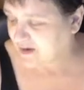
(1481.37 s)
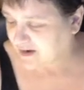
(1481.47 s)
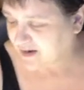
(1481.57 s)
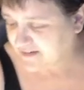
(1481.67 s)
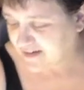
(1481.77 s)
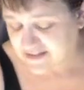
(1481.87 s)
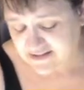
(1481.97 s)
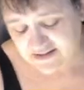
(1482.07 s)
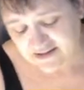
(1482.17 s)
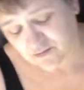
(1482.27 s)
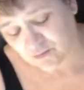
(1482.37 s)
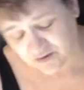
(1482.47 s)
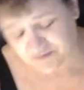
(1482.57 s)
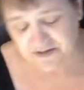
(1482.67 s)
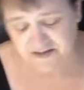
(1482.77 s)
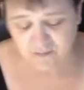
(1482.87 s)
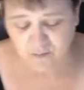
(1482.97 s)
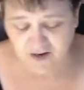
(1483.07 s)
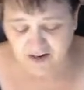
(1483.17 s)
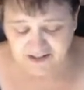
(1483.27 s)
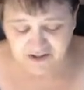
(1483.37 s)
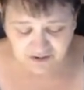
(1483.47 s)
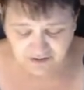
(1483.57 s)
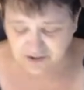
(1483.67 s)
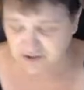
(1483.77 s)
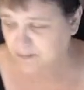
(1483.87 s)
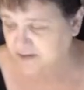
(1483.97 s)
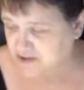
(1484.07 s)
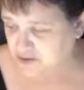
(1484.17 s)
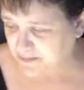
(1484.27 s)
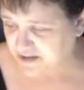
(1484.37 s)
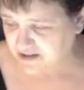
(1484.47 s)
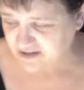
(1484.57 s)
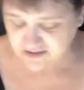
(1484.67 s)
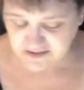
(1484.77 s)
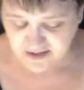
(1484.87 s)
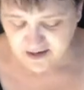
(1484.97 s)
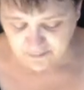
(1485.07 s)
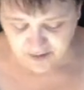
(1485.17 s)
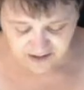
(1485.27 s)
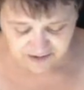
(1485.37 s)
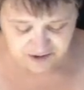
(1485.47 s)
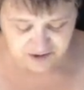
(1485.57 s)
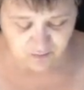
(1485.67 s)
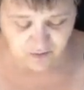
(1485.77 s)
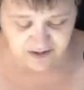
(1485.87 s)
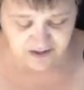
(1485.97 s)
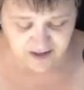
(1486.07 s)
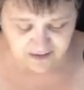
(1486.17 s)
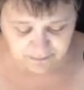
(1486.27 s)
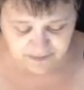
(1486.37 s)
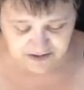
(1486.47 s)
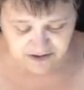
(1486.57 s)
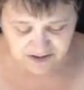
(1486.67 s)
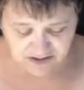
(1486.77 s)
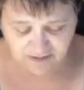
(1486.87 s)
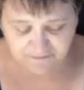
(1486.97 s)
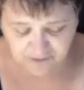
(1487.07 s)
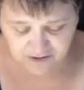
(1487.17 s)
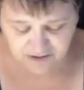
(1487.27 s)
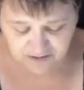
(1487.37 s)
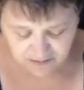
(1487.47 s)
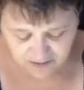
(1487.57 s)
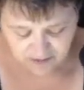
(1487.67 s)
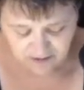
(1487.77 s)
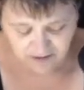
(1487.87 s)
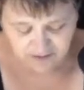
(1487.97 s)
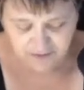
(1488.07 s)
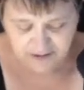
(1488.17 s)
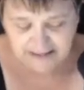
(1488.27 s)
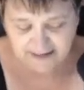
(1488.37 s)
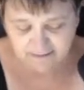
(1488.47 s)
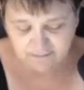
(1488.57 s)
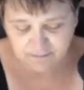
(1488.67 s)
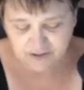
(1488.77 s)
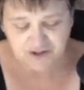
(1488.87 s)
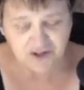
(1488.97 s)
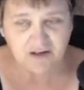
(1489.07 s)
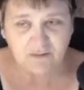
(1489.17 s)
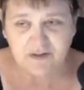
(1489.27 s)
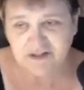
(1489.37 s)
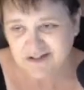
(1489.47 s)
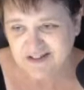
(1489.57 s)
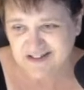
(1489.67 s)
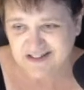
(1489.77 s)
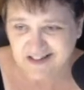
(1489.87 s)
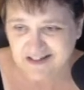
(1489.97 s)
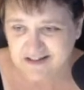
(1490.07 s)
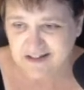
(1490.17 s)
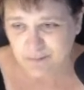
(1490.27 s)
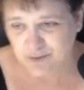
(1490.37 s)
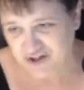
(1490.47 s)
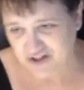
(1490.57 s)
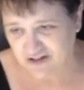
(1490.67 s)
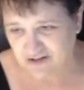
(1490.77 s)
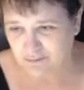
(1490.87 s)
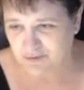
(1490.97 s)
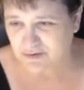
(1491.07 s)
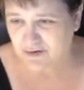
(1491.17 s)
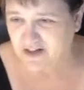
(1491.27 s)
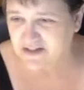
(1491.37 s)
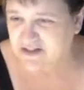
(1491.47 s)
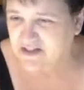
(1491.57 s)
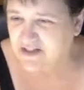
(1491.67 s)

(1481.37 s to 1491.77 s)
that's one reason why I charge so much, because I'm not just running out a bunch of stuff on a Cricut machine, which is a CNC machine, computerized.